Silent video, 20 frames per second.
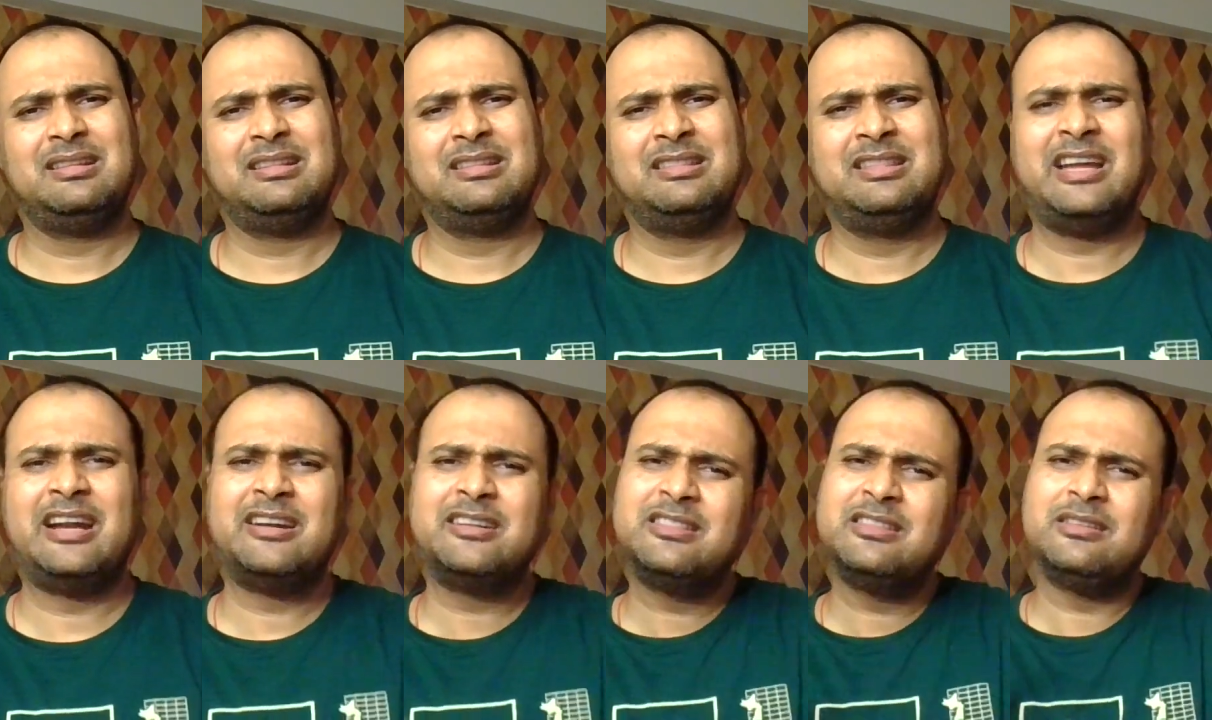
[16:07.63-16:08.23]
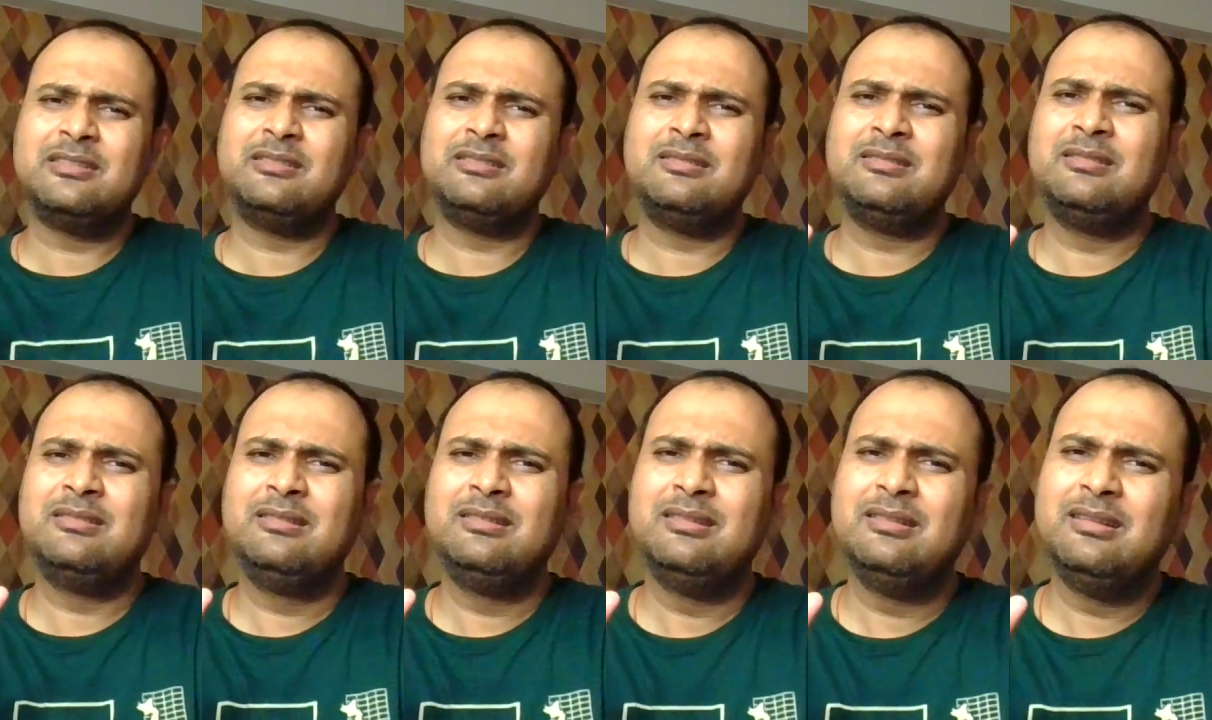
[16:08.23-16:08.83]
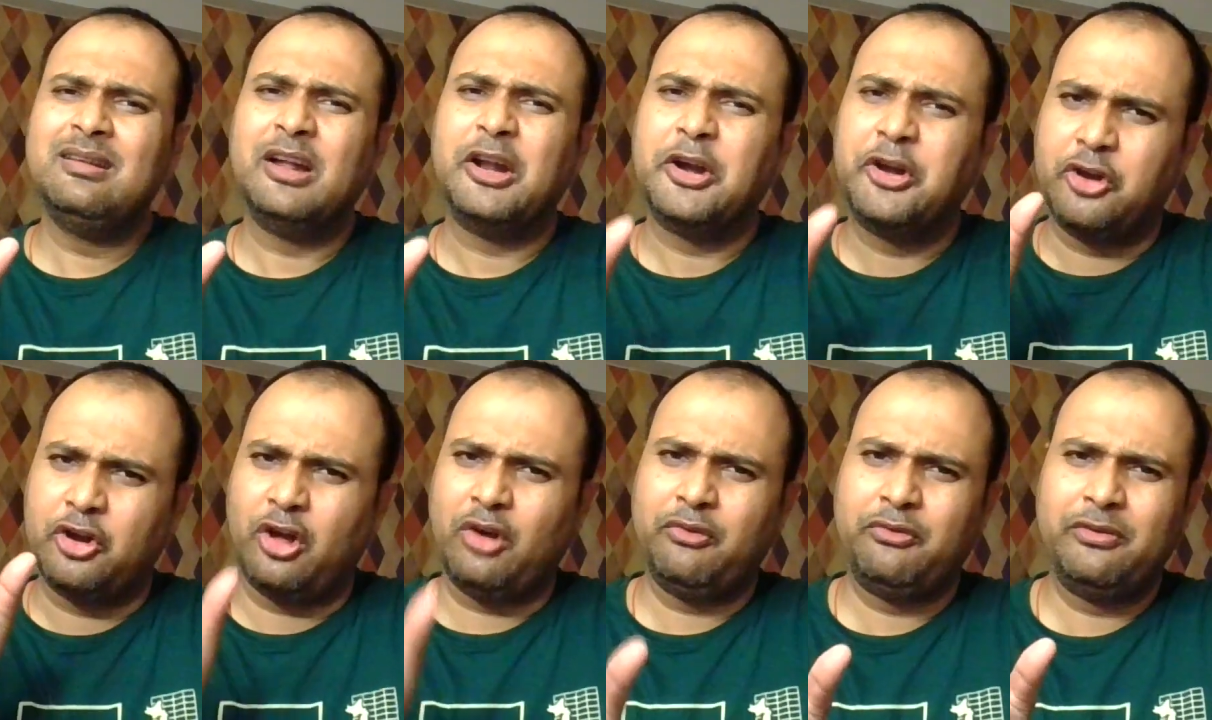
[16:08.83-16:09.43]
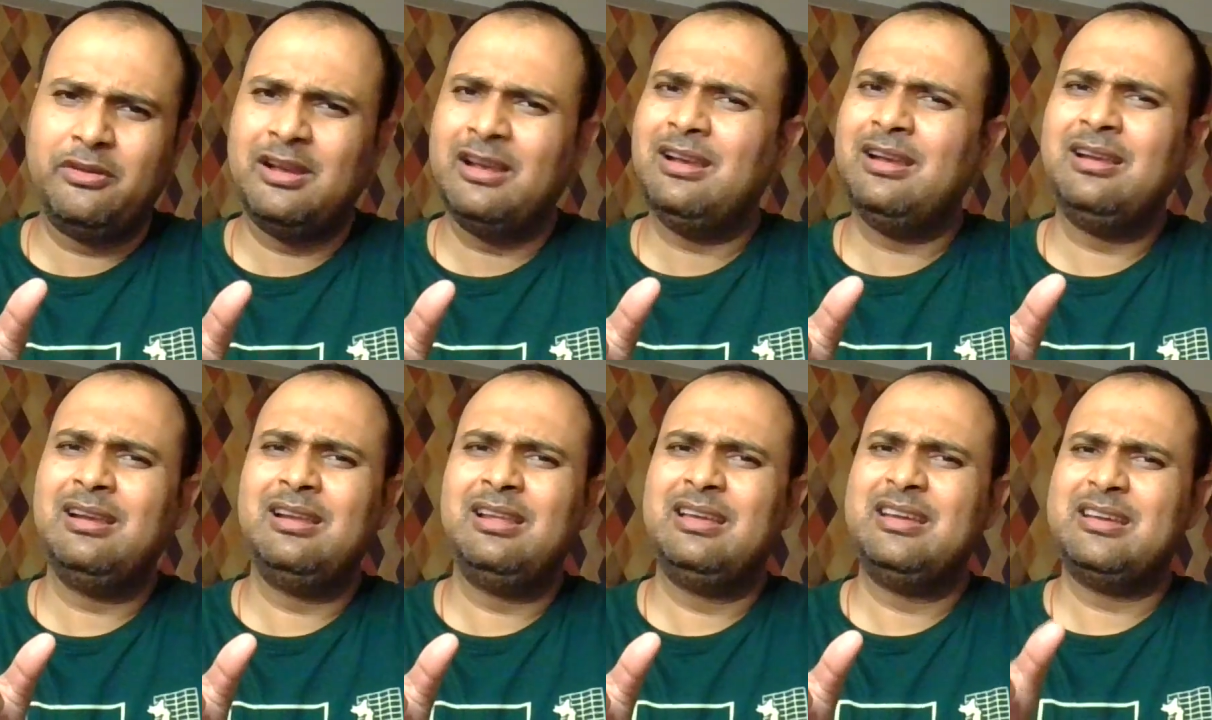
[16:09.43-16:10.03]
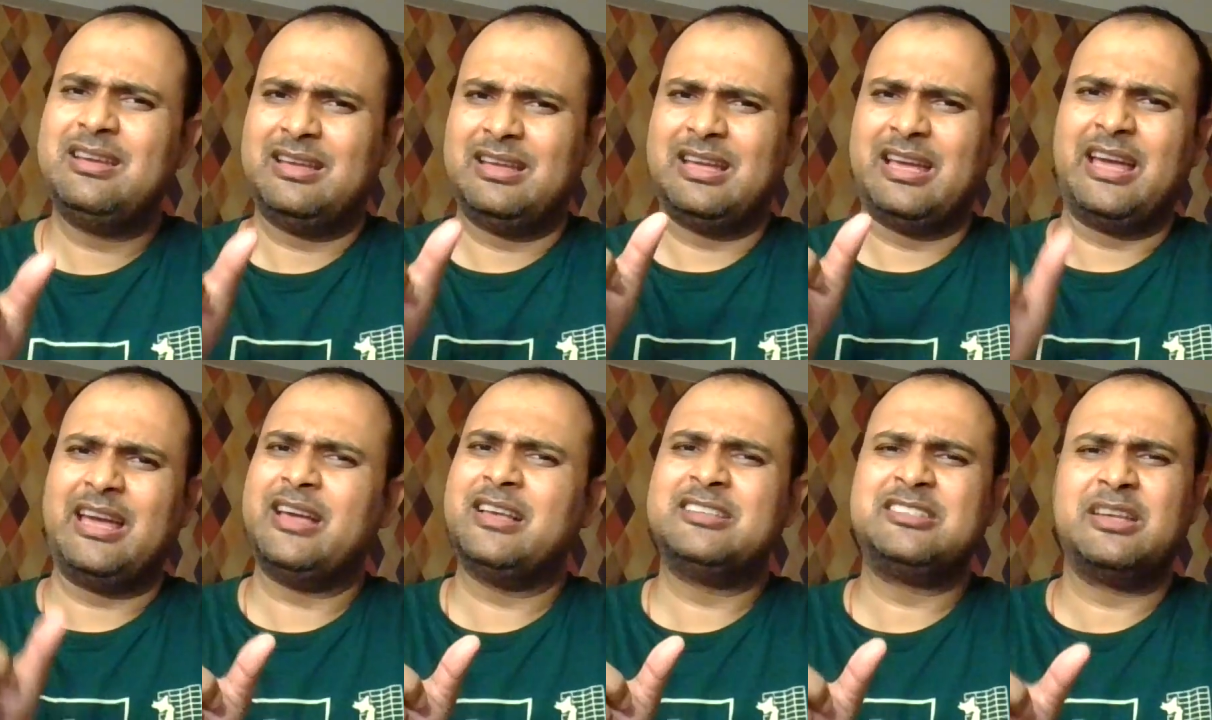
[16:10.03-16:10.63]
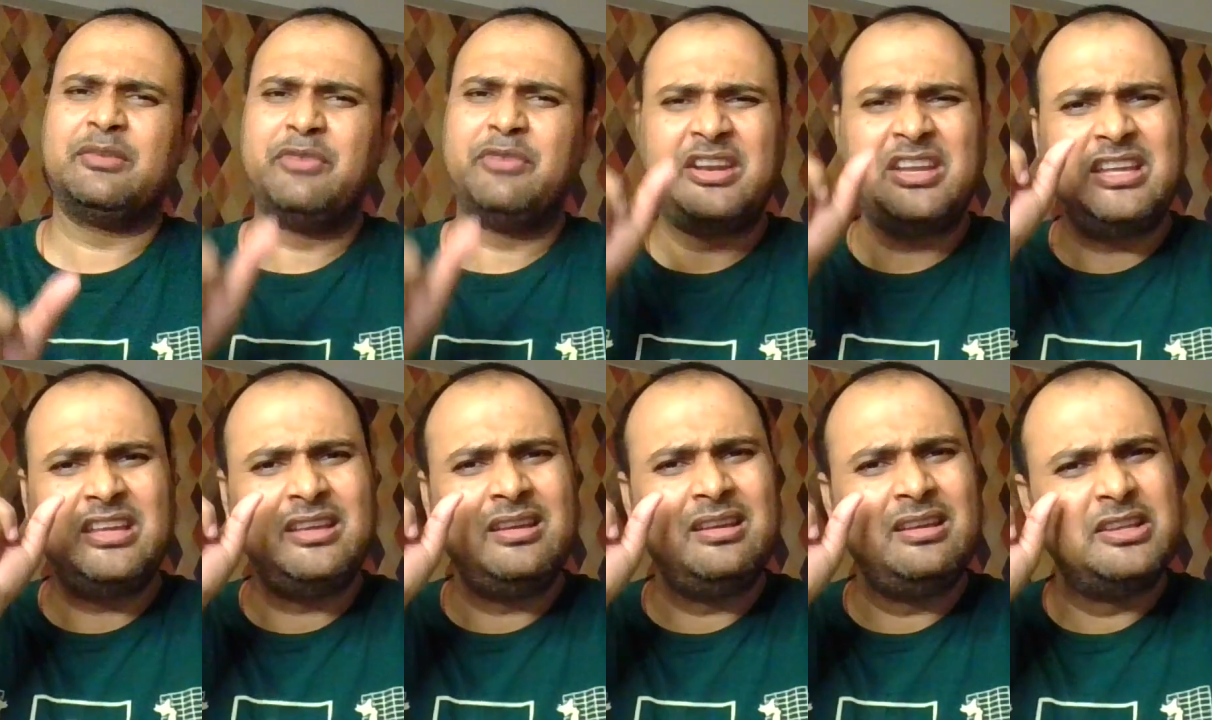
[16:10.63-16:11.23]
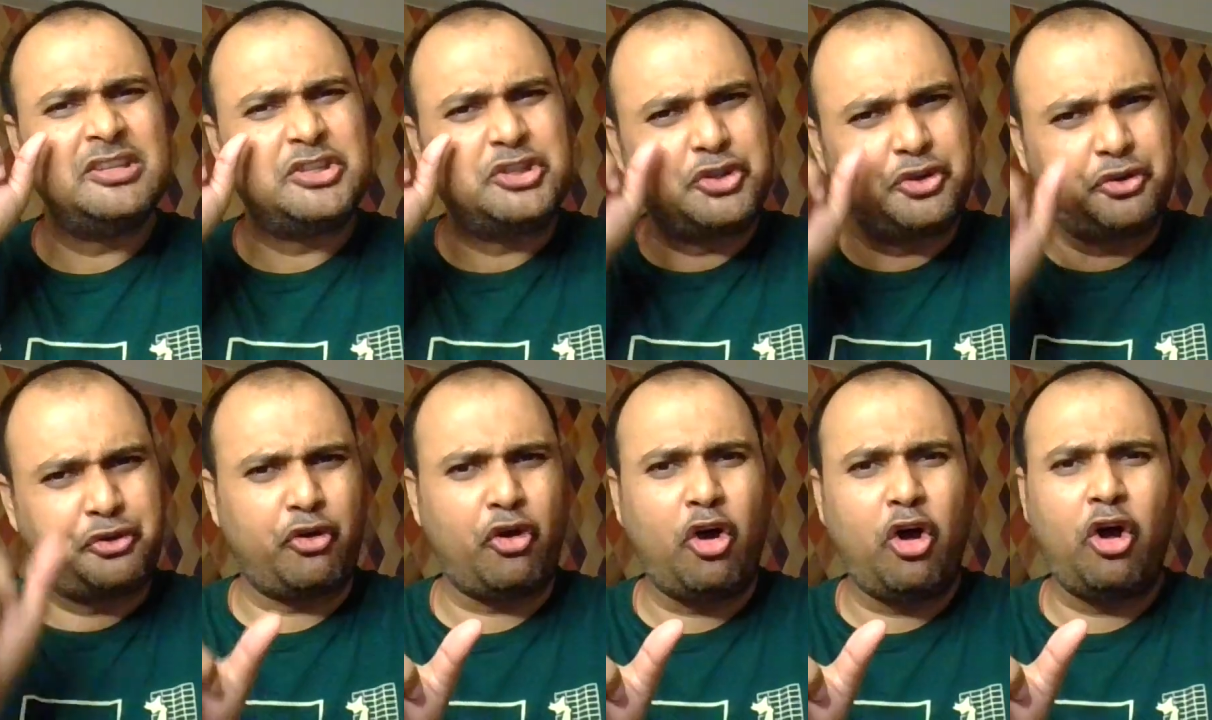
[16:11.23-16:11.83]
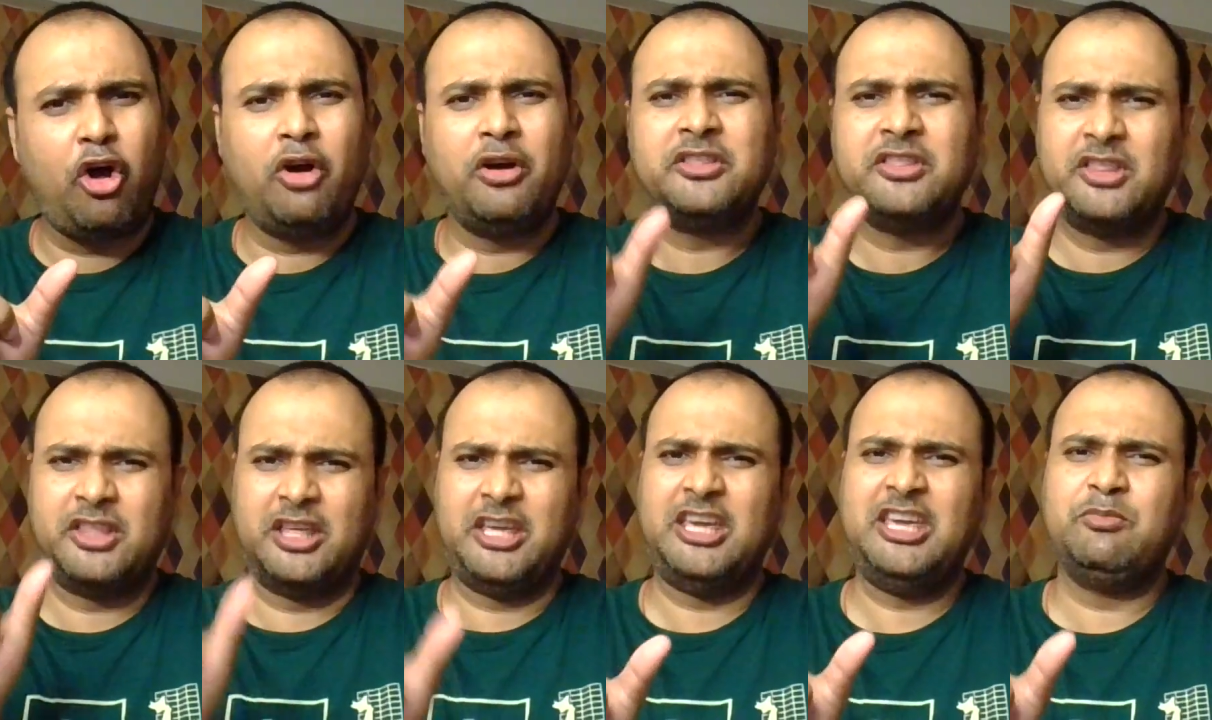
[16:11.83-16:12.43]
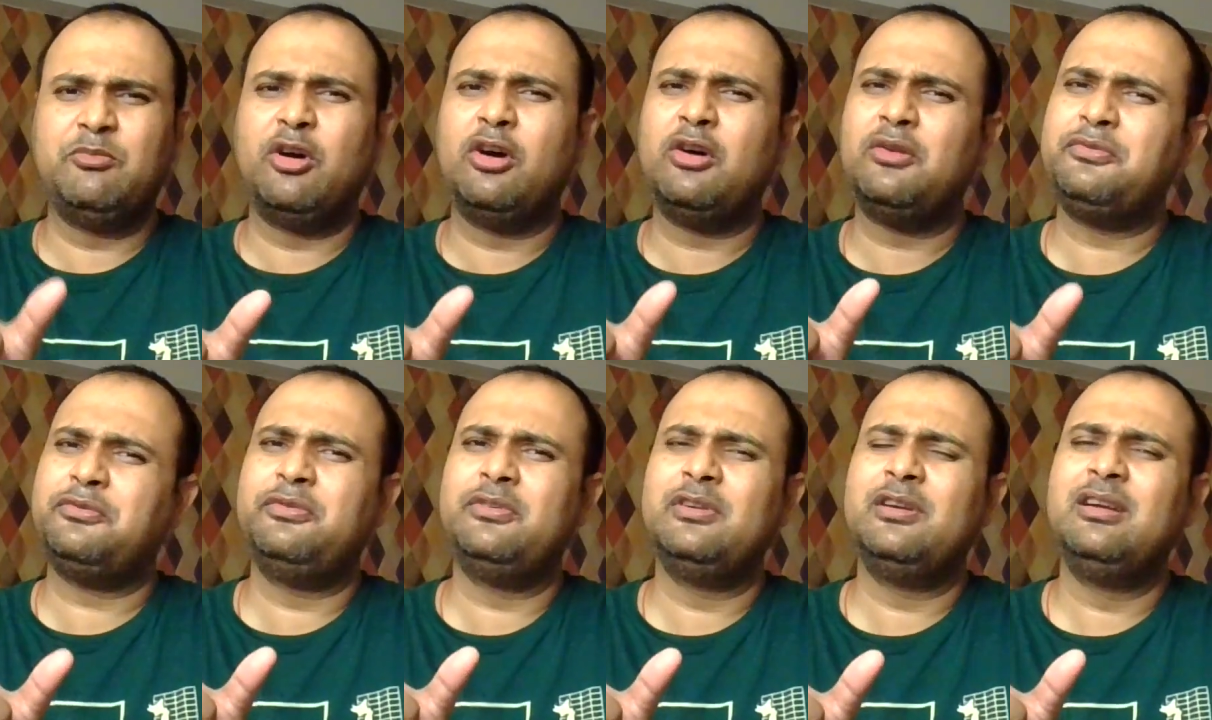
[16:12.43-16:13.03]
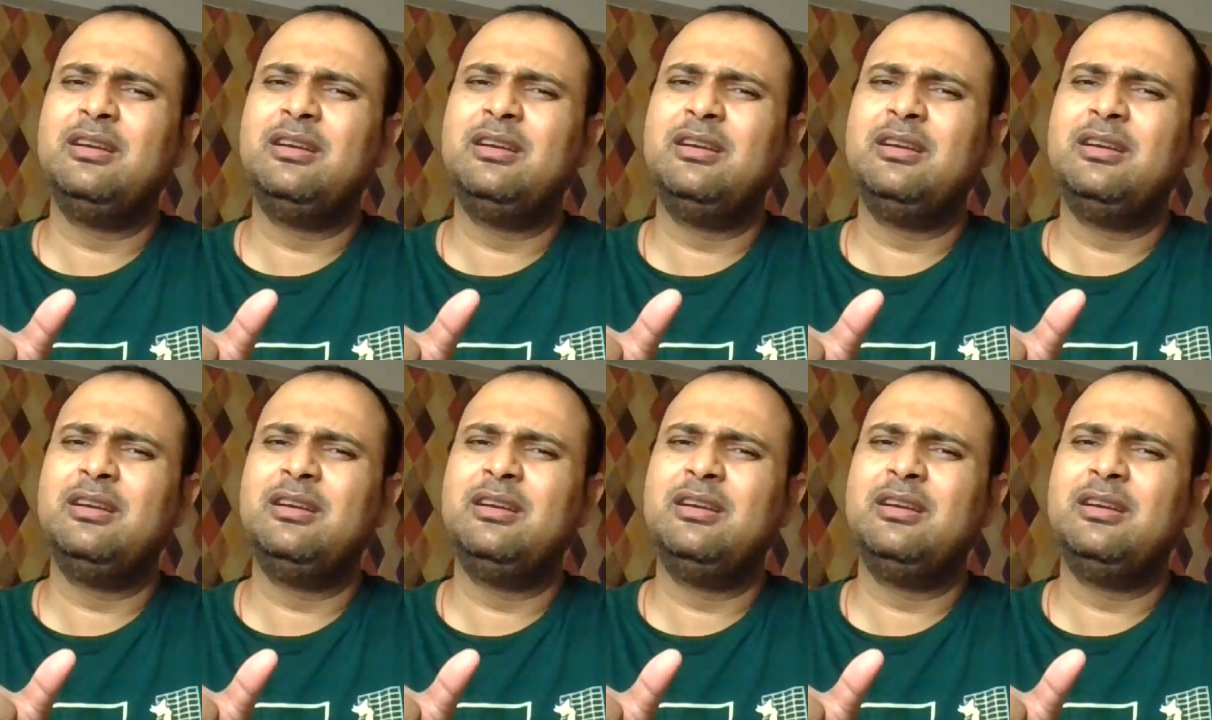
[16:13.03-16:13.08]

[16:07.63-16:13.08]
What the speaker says: that the novel has a very strong theme of